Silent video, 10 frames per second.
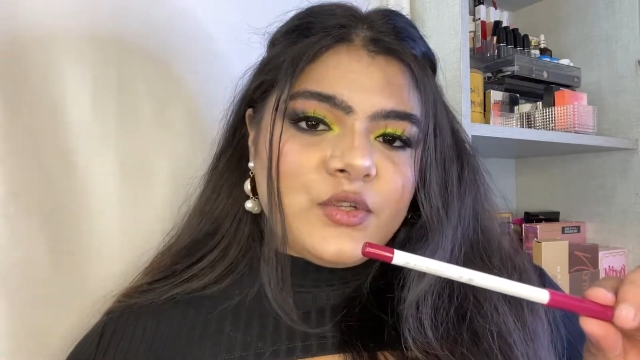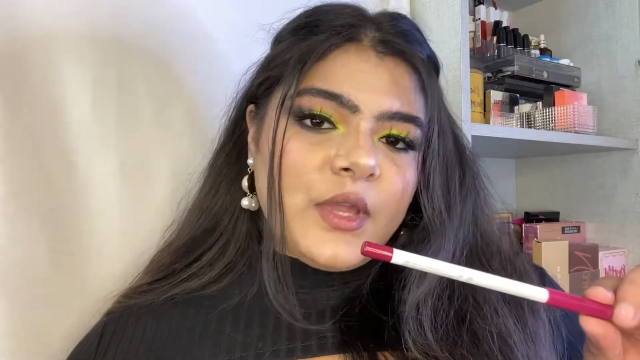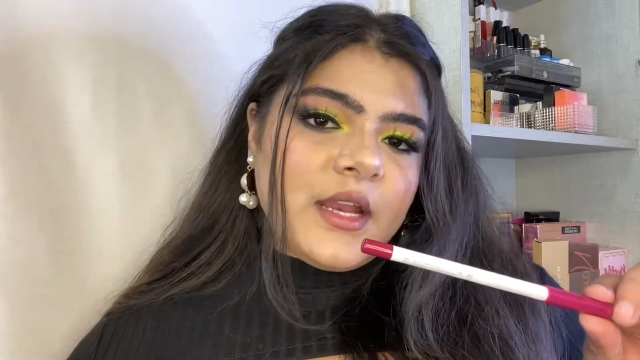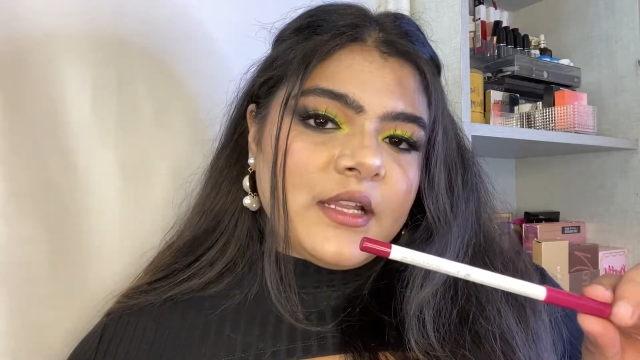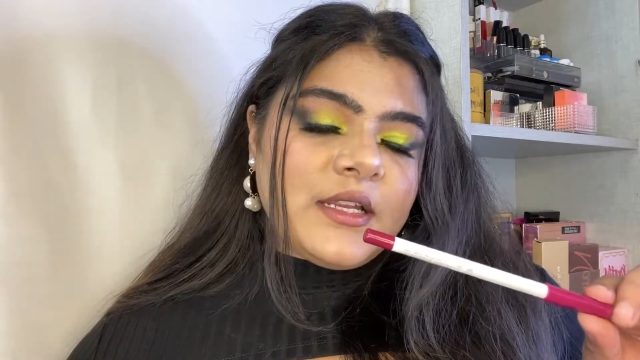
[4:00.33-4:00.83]
to
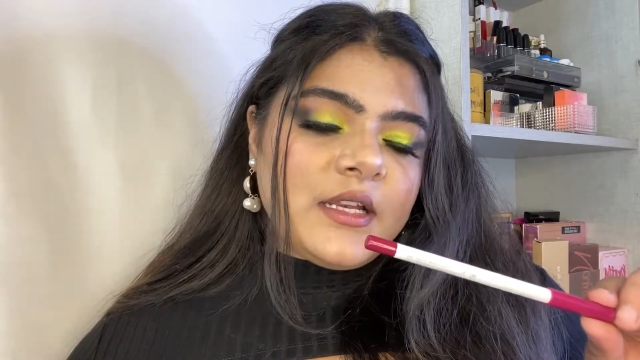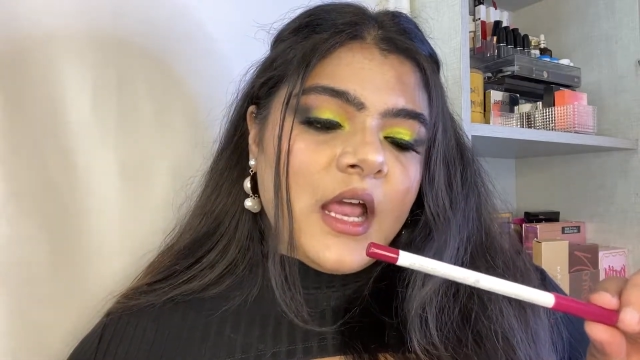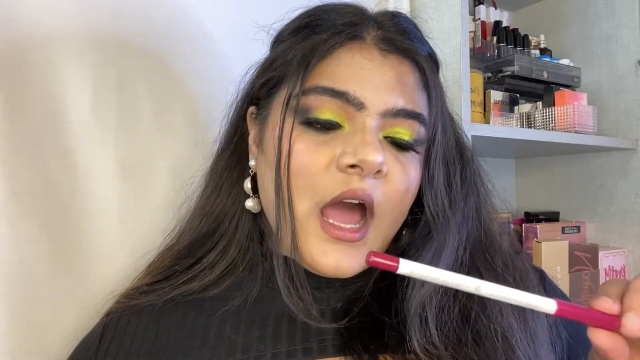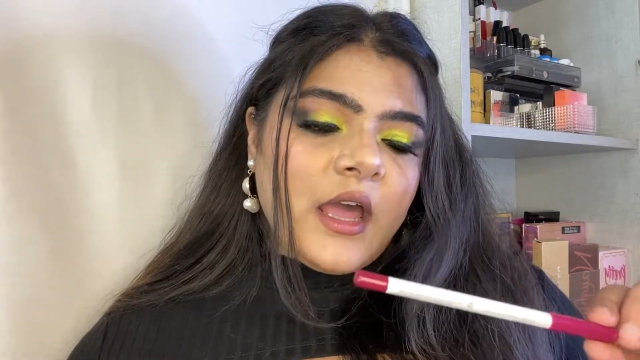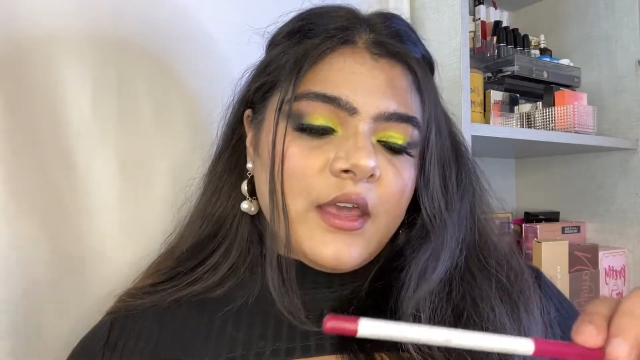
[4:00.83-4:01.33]
get a little
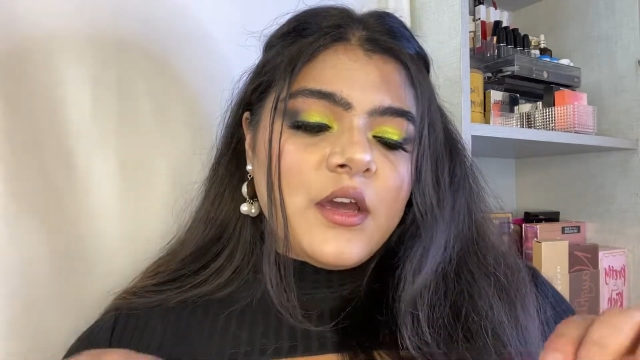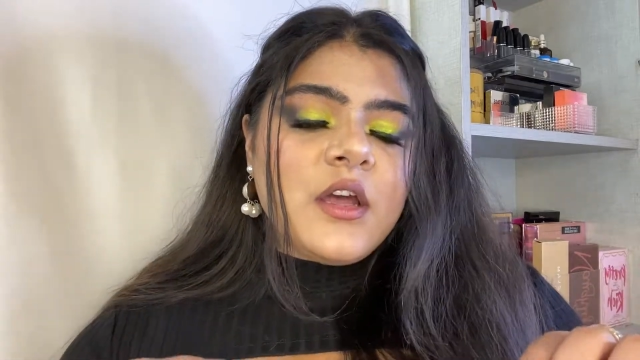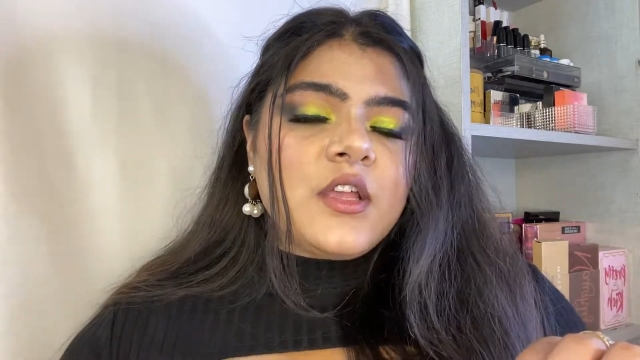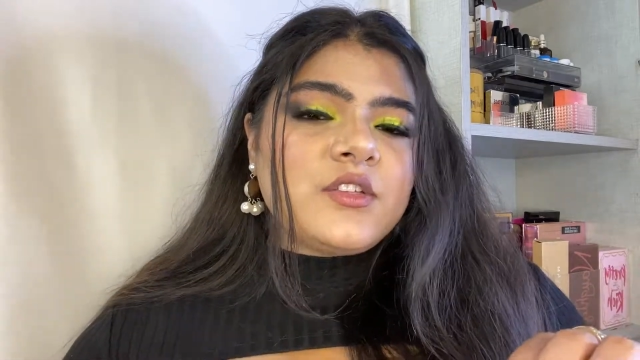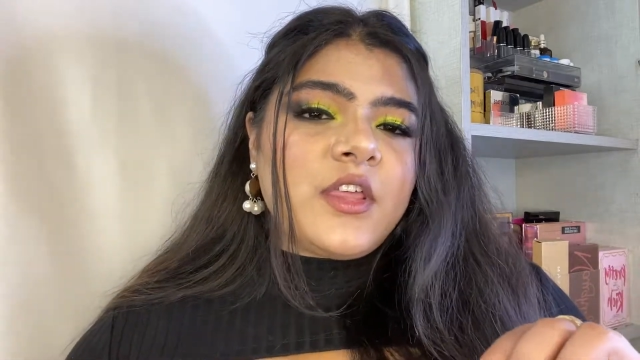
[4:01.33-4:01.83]
higher.
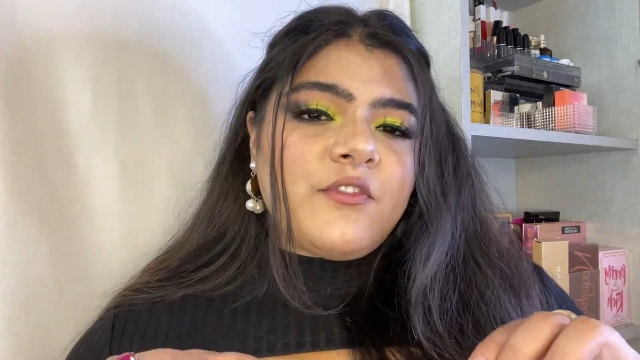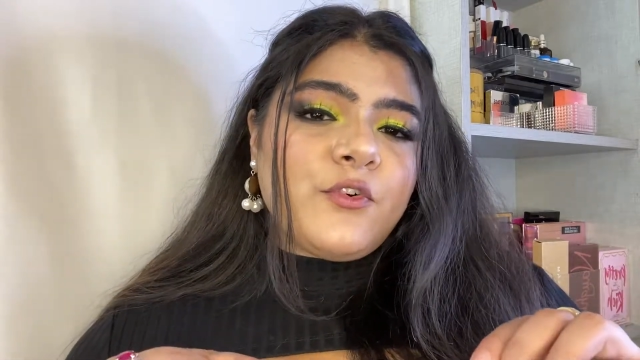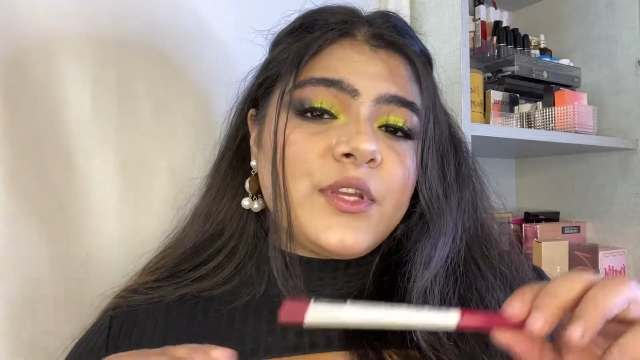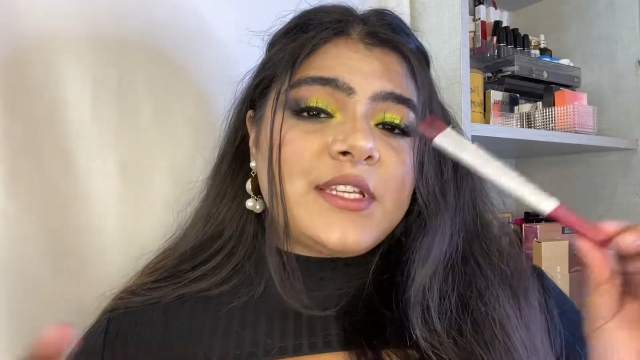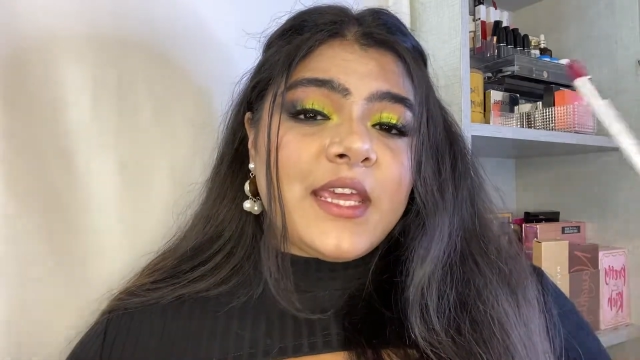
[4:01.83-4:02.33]
So
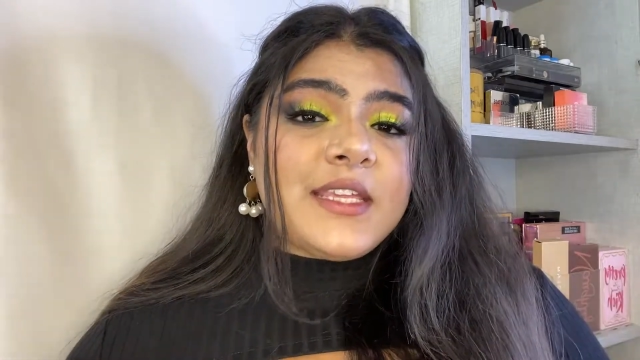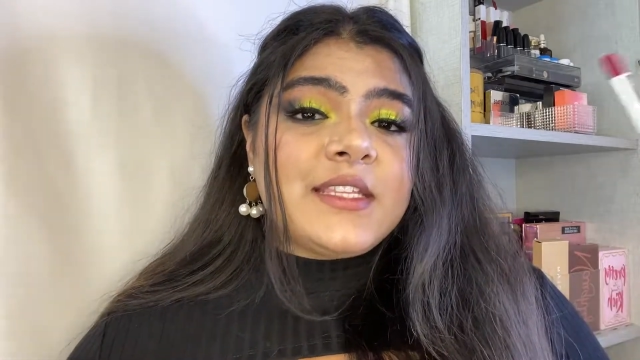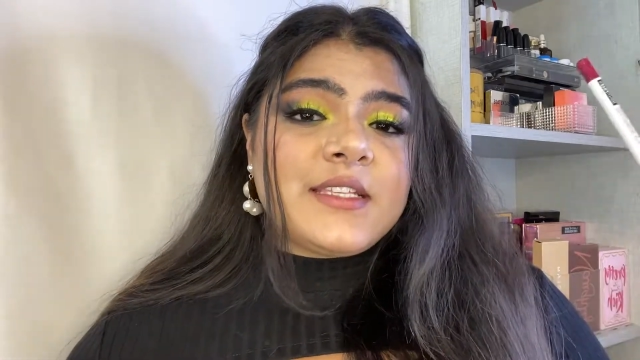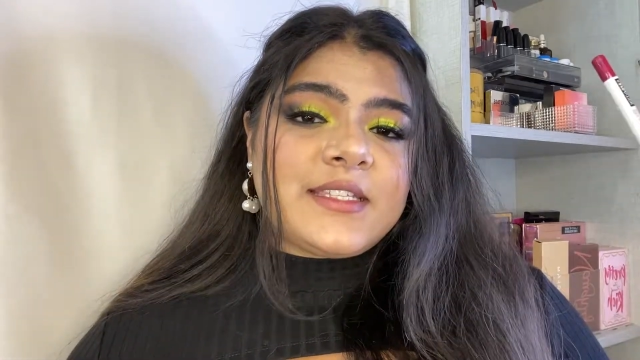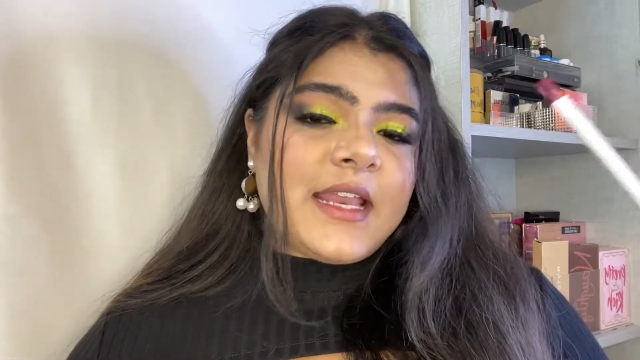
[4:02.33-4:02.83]
therefore it is
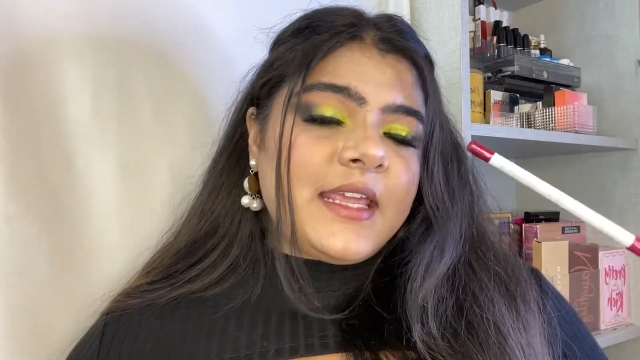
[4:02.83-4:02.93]
selling